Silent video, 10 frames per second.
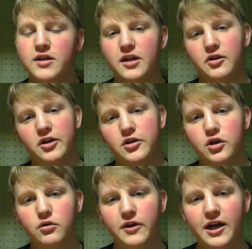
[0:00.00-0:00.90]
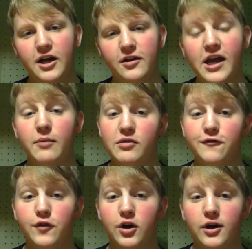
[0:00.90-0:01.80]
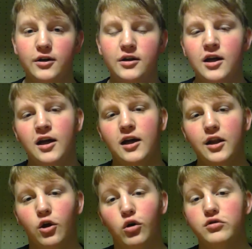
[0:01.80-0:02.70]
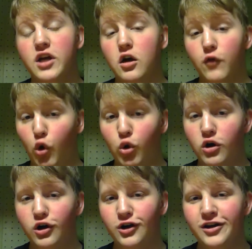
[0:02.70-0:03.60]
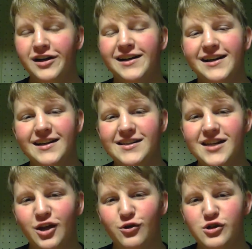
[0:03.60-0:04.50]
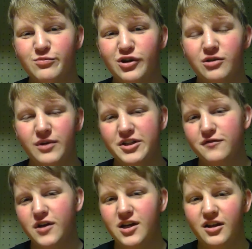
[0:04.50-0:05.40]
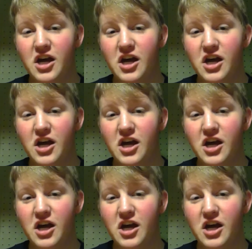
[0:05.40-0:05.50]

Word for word: I'd like to go there. That'd be fun, and the Hotel of Horror and Saylorsburg, Pennsylvania.